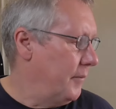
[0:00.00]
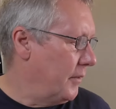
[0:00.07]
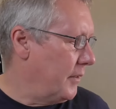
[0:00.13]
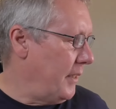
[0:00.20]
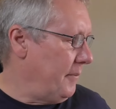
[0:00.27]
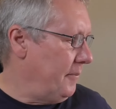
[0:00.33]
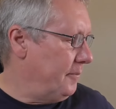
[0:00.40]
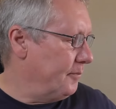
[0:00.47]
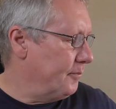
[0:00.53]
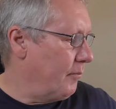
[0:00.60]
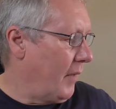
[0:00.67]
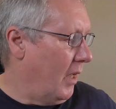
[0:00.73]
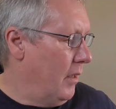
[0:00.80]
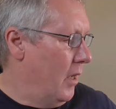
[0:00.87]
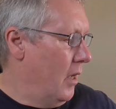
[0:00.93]
Okay.
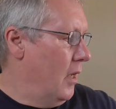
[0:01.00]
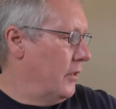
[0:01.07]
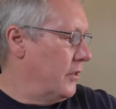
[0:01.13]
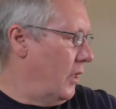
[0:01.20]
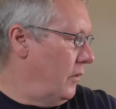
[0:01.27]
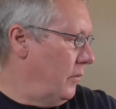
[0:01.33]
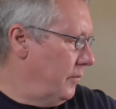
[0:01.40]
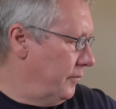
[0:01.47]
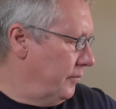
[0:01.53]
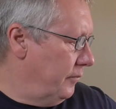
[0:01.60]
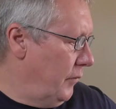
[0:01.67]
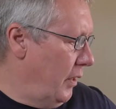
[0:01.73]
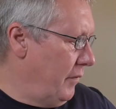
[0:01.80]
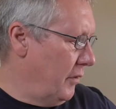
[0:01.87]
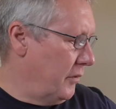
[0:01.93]
So
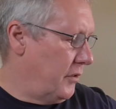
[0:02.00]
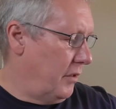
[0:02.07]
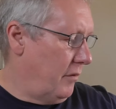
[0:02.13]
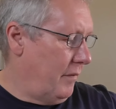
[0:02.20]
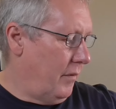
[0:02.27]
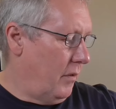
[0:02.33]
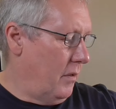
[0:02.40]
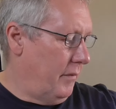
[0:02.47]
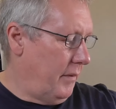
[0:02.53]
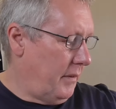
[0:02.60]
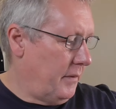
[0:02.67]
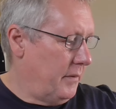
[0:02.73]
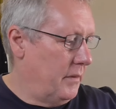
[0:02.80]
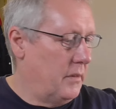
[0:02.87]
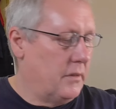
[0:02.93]
moving on to the
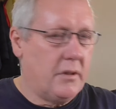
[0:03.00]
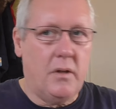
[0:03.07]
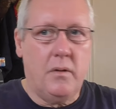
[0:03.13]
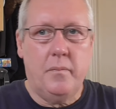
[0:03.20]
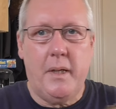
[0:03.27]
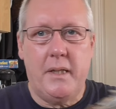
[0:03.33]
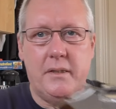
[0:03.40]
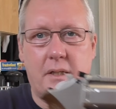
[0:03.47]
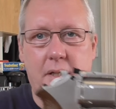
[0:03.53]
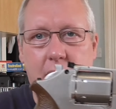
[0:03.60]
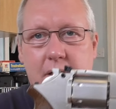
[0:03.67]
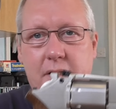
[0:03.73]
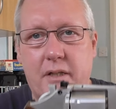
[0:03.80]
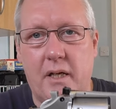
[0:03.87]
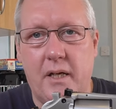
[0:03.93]
revolver. So basically
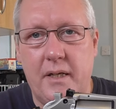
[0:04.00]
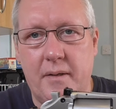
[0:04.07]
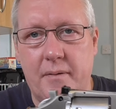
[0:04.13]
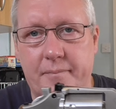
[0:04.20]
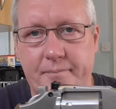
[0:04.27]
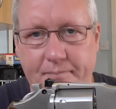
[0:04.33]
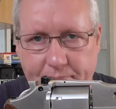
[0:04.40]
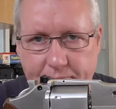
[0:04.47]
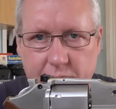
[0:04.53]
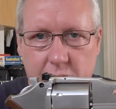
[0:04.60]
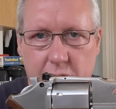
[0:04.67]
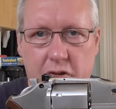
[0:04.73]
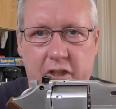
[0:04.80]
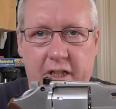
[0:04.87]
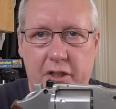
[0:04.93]
it's a
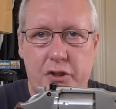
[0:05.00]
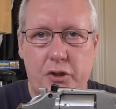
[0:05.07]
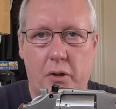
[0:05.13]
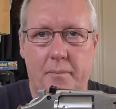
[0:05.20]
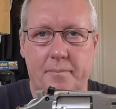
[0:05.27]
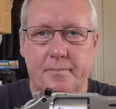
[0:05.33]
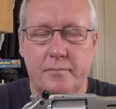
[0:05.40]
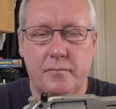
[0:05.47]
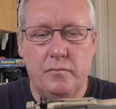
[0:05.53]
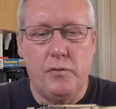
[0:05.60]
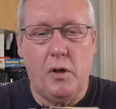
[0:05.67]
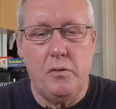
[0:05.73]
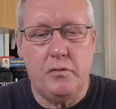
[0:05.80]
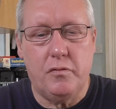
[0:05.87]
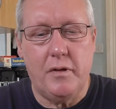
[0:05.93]
six shot
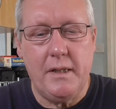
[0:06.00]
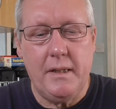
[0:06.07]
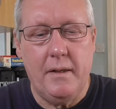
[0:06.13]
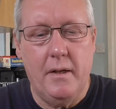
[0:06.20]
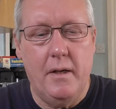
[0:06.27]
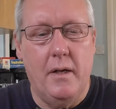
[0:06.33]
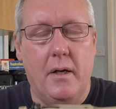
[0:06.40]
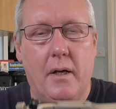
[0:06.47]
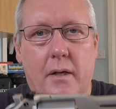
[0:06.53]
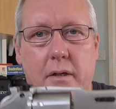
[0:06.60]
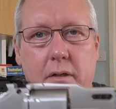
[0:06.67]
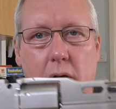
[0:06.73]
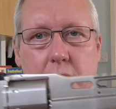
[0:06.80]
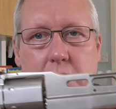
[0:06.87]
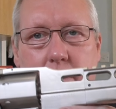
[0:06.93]
rotary.
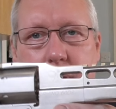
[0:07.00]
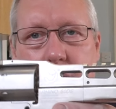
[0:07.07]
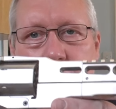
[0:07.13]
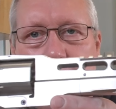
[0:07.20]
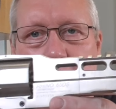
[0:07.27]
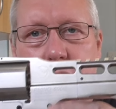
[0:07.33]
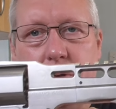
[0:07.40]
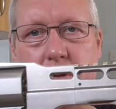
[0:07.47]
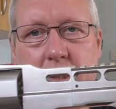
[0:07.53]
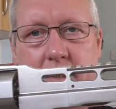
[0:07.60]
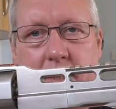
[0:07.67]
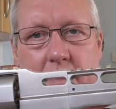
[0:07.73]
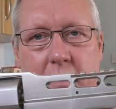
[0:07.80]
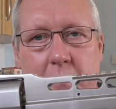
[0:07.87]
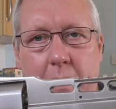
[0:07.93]
Notice something unusual is
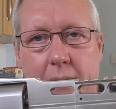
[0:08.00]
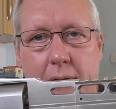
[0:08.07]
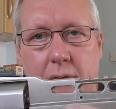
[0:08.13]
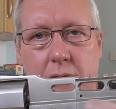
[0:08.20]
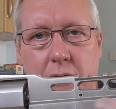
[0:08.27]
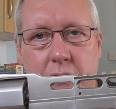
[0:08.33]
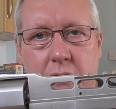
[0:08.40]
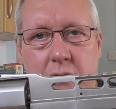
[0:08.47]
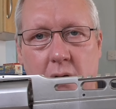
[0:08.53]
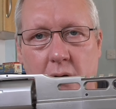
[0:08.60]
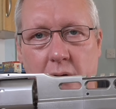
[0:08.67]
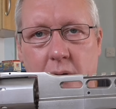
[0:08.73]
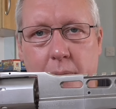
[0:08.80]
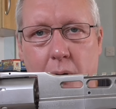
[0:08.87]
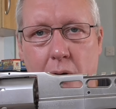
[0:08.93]
that the barrel runs
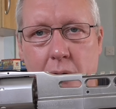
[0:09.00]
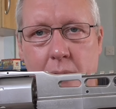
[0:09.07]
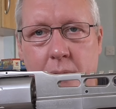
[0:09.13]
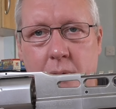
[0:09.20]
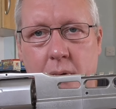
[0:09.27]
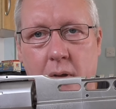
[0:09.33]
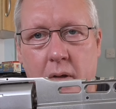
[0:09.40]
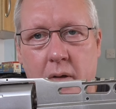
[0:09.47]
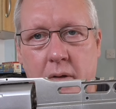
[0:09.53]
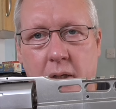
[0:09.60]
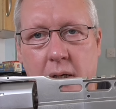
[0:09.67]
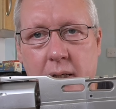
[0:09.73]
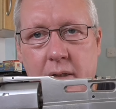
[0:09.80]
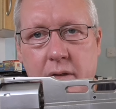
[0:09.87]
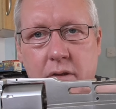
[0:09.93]
along the bottom.
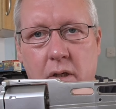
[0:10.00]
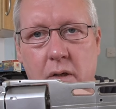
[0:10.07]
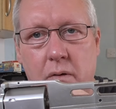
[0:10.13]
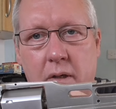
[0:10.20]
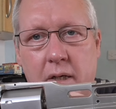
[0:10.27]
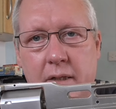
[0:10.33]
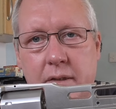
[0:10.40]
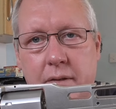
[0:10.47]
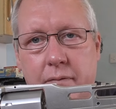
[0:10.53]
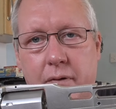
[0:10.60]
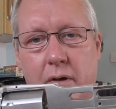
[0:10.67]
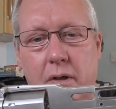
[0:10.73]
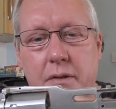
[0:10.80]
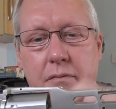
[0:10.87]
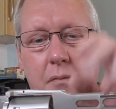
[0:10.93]
Okay, so it actually
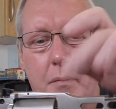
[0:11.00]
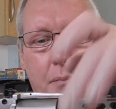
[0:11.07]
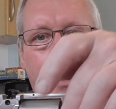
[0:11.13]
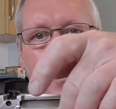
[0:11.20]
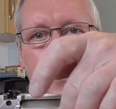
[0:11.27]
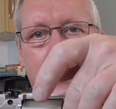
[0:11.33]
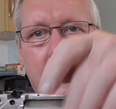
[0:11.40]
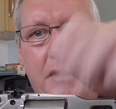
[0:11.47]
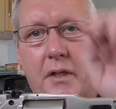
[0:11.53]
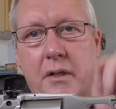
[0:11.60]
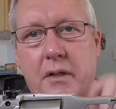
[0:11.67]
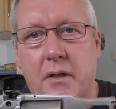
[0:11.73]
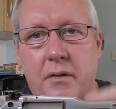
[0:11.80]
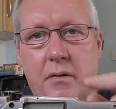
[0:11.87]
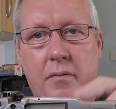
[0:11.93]
fires from the bottom of the
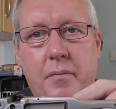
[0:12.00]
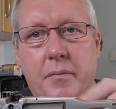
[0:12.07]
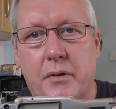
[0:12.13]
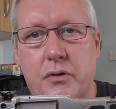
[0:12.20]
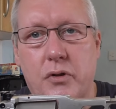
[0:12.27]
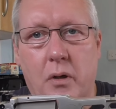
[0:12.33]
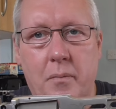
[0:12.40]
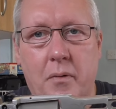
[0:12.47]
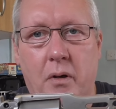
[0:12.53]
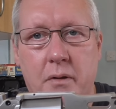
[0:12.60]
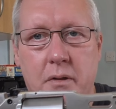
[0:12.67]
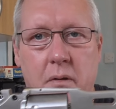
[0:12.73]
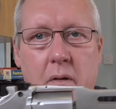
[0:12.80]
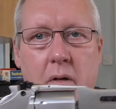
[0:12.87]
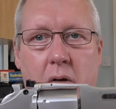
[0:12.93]
cylinder, not from the top like
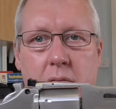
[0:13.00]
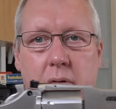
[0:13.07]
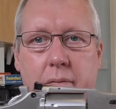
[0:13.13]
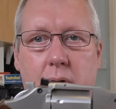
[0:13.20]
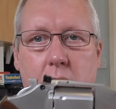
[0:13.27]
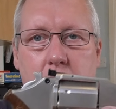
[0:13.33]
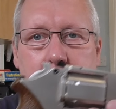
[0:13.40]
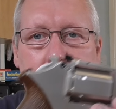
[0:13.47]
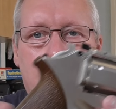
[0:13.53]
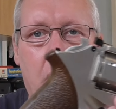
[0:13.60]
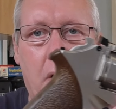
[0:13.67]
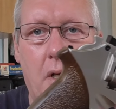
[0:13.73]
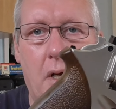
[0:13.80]
a lot of revolvers.